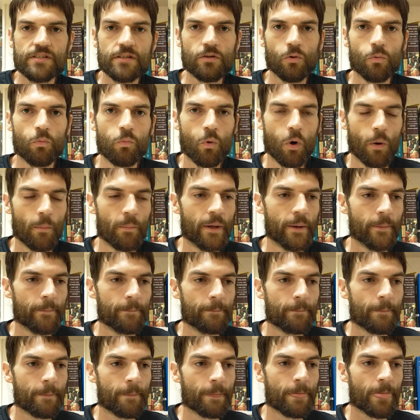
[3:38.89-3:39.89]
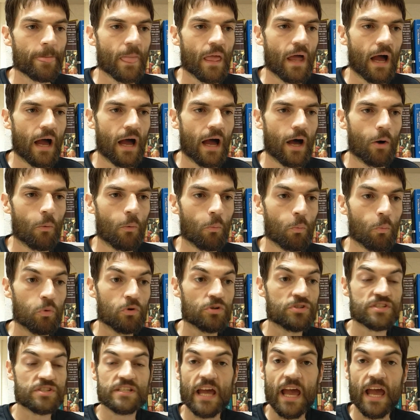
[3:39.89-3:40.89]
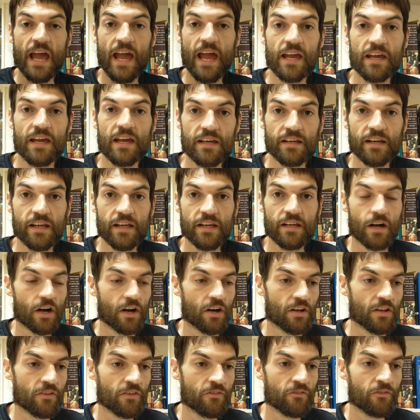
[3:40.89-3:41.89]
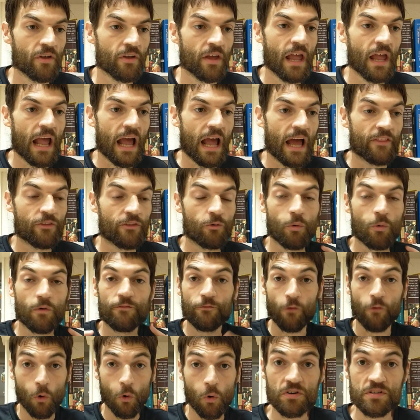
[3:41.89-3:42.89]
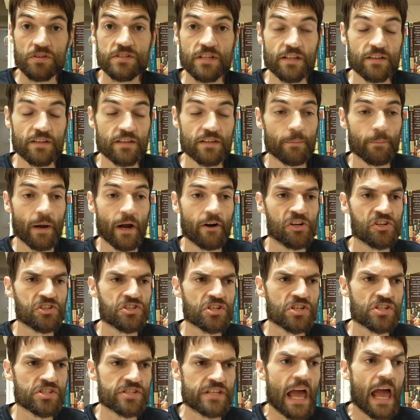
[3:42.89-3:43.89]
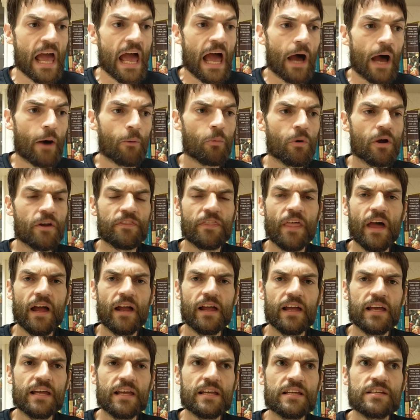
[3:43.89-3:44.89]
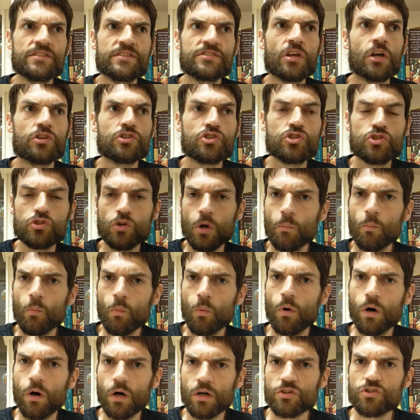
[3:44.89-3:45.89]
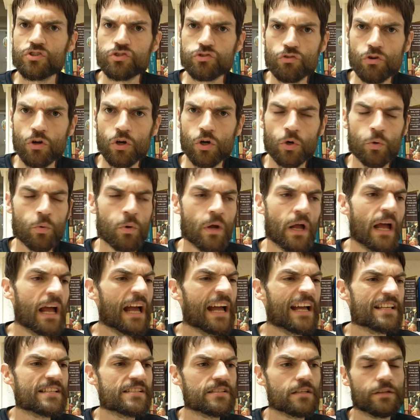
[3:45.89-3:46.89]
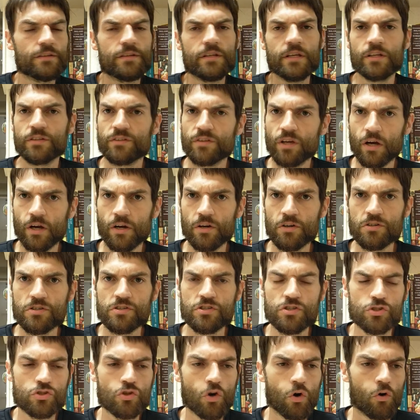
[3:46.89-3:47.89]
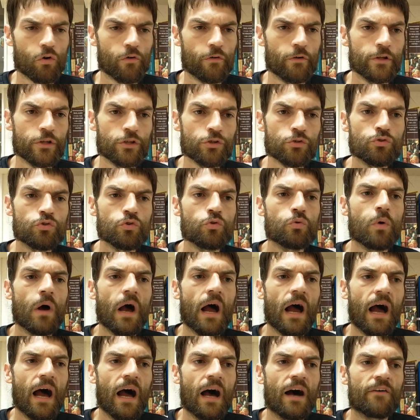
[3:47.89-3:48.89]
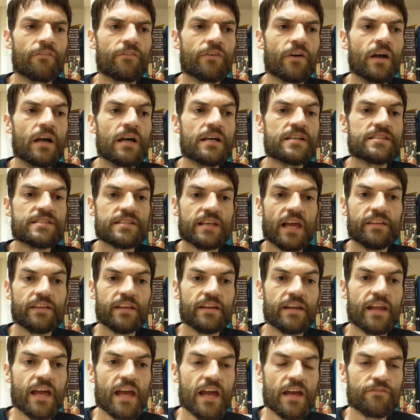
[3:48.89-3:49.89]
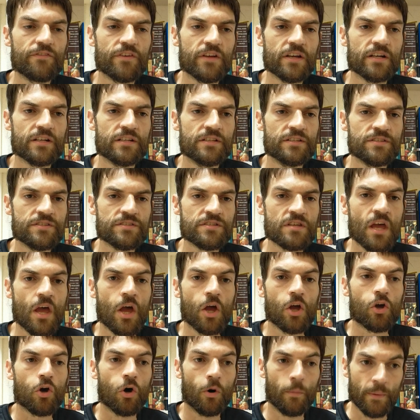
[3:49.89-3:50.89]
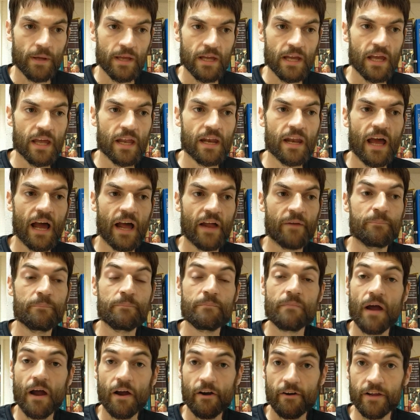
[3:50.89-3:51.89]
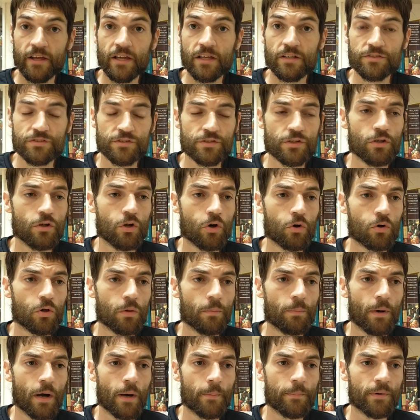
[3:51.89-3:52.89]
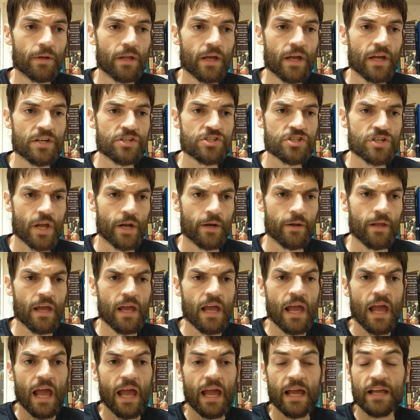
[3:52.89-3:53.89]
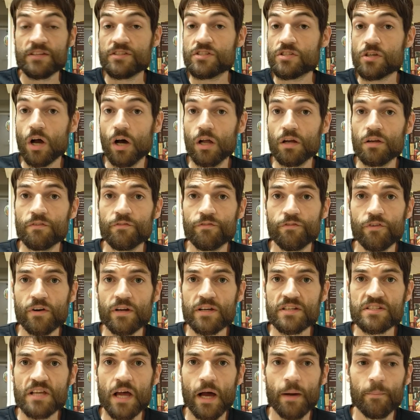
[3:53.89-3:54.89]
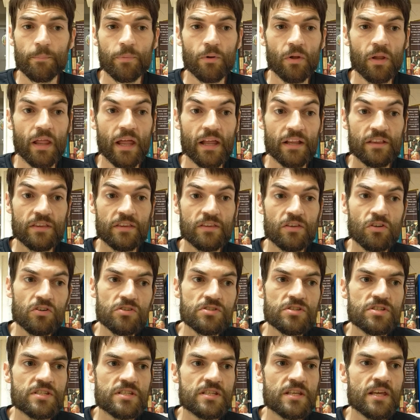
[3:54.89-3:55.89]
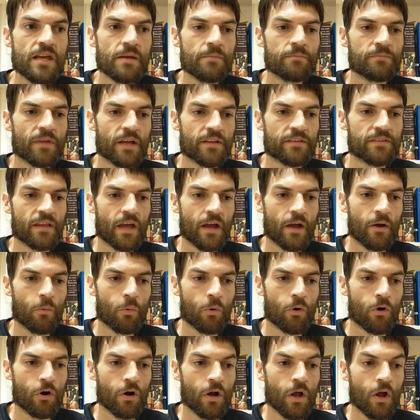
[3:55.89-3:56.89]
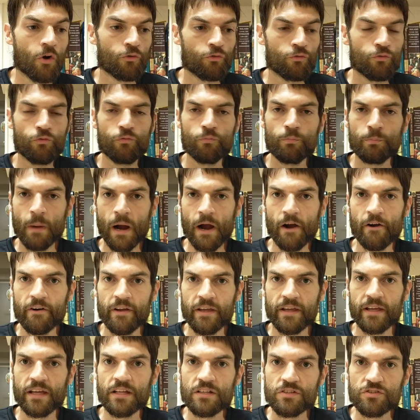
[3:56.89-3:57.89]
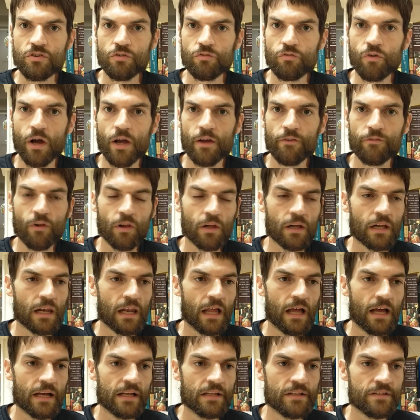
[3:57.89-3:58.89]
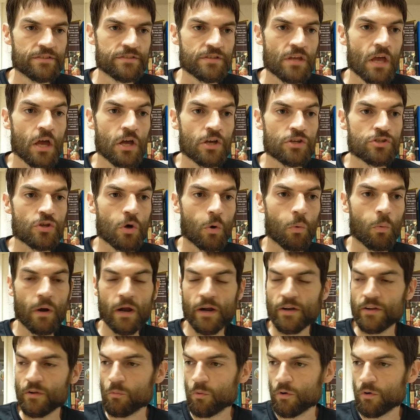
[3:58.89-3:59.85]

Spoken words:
woman was taken in Ireland and they were forced into marriages. And where that is somewhat true, it's not the entire story. You do have Scandinavians coming in and marrying into local population. In Scotland, for example, it does seem that they were marrying into rival clans. So where they were